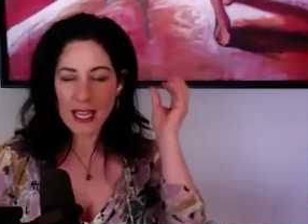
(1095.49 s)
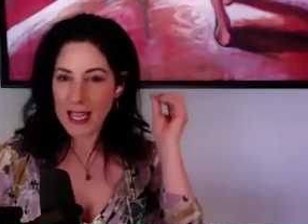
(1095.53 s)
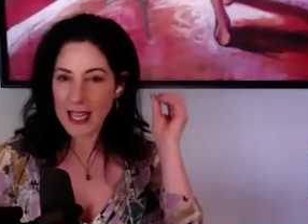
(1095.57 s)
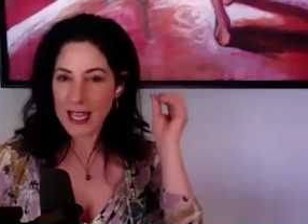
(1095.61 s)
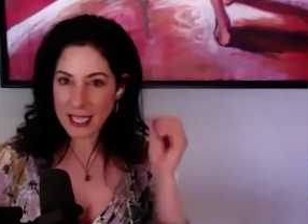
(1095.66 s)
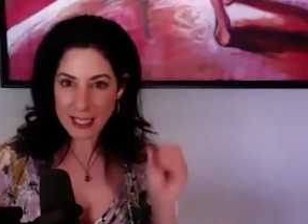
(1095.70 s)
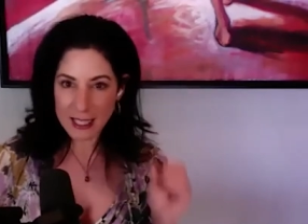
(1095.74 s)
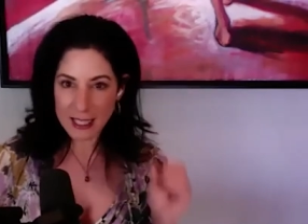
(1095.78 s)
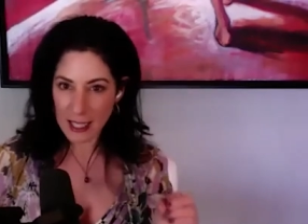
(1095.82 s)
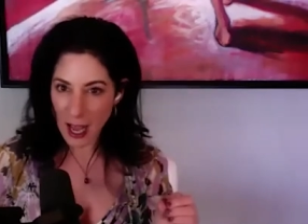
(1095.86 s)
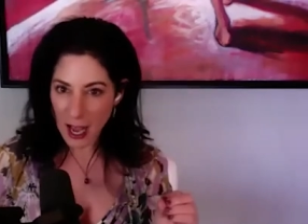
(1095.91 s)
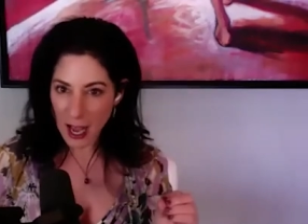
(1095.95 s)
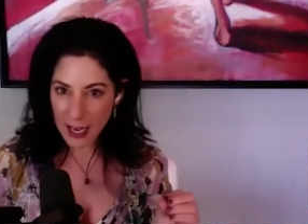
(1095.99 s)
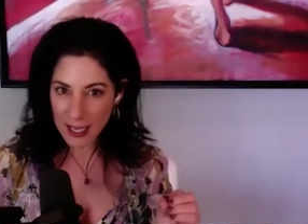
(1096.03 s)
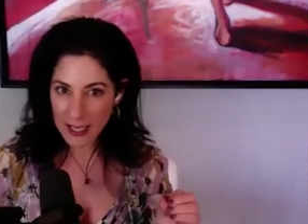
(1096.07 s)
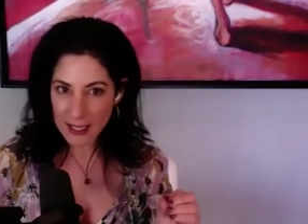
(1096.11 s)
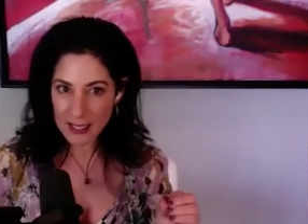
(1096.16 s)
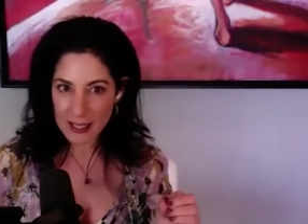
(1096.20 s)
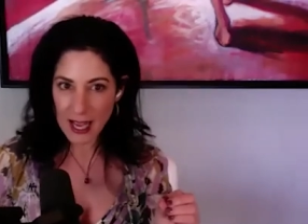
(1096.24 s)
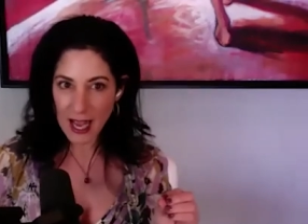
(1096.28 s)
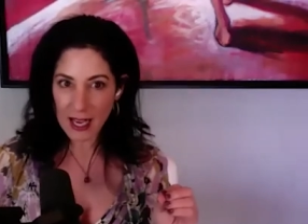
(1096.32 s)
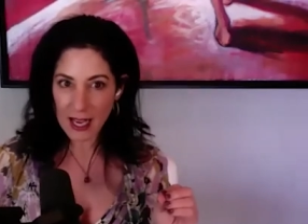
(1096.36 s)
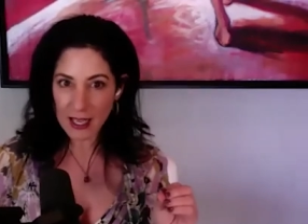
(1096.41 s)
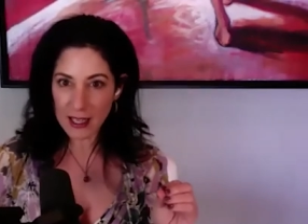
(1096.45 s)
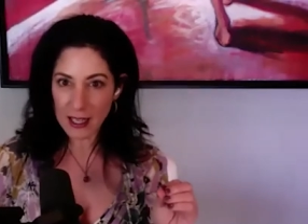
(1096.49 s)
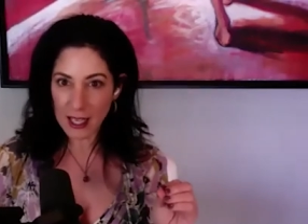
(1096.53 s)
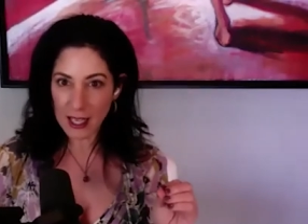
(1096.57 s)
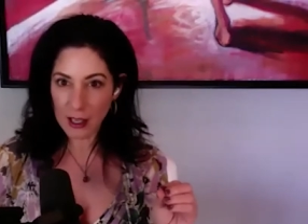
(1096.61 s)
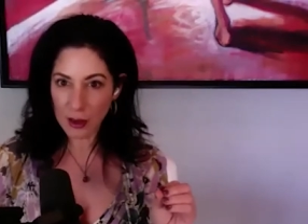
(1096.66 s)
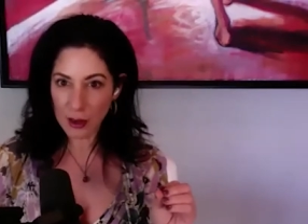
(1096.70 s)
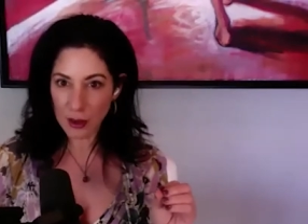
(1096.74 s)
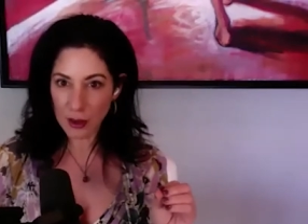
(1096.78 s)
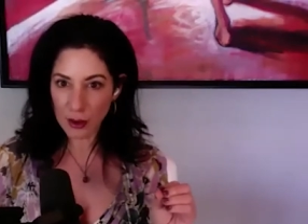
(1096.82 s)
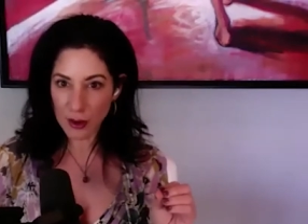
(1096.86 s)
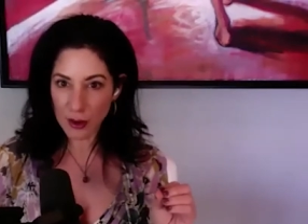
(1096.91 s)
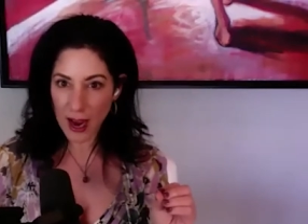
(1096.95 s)
That's not exactly
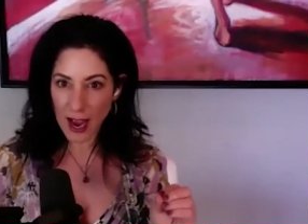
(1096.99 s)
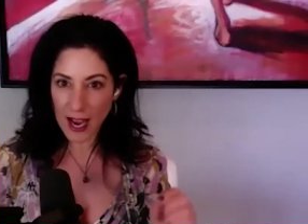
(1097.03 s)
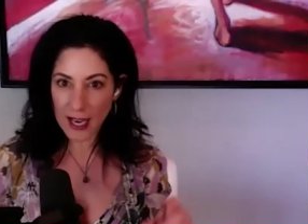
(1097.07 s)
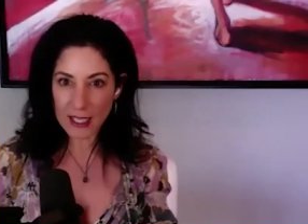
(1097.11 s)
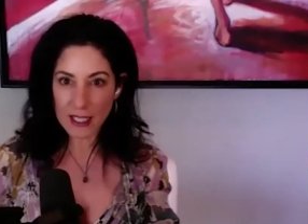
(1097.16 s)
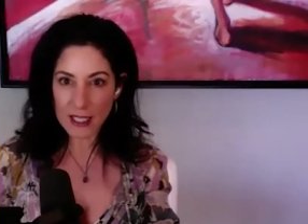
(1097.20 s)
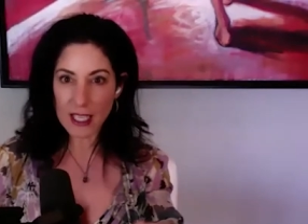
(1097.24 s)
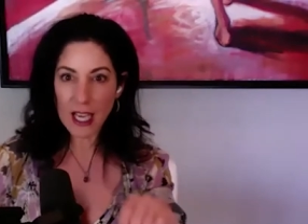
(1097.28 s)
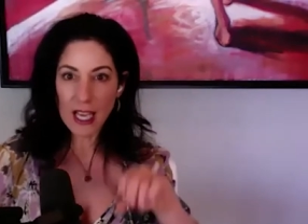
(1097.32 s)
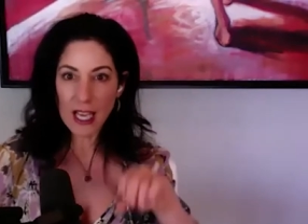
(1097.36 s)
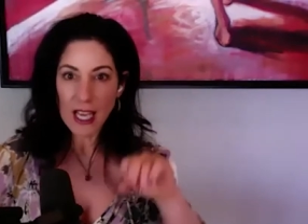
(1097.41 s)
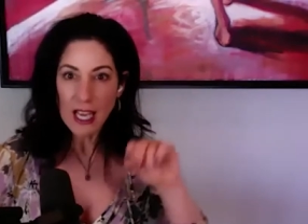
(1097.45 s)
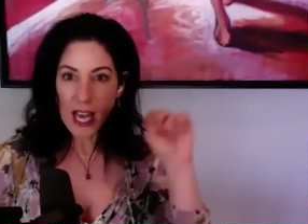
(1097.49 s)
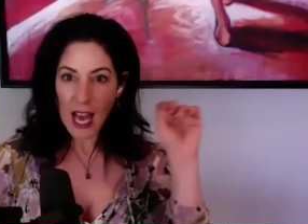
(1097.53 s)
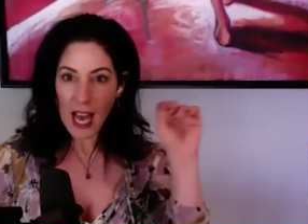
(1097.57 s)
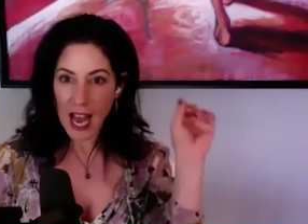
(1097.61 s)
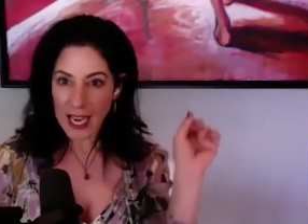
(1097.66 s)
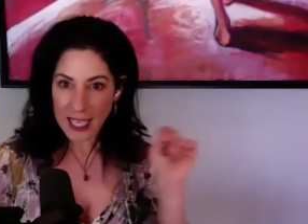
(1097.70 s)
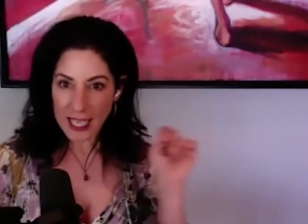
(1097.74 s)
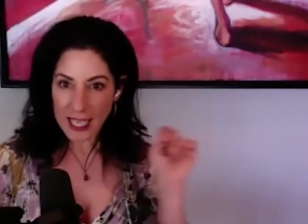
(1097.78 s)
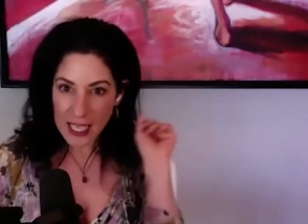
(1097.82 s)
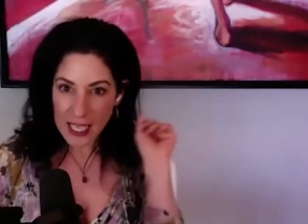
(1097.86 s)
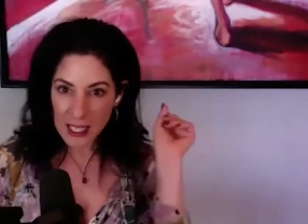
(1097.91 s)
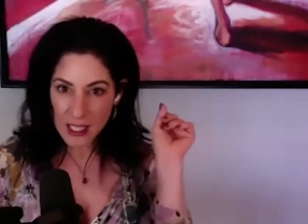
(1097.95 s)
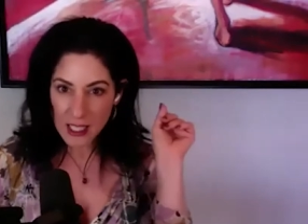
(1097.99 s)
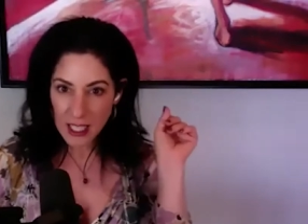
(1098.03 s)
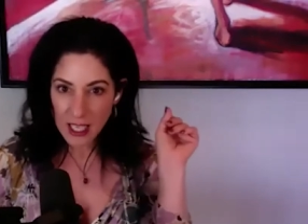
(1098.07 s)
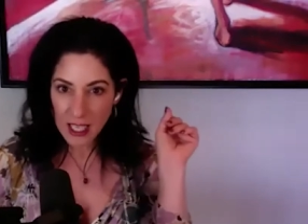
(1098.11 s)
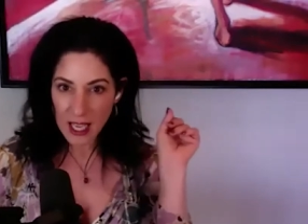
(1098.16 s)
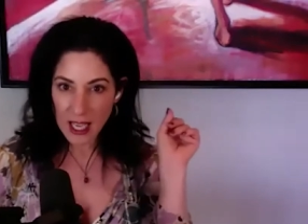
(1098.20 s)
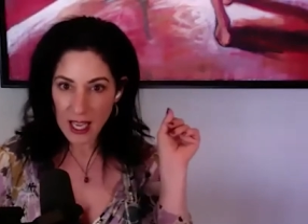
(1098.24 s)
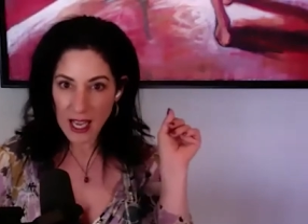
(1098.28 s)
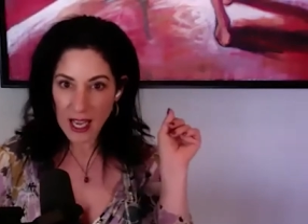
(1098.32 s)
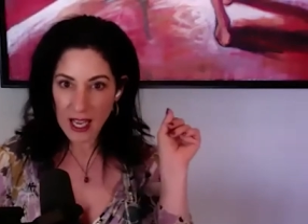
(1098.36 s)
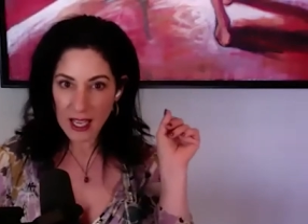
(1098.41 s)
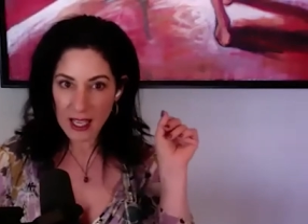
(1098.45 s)
correct. I need to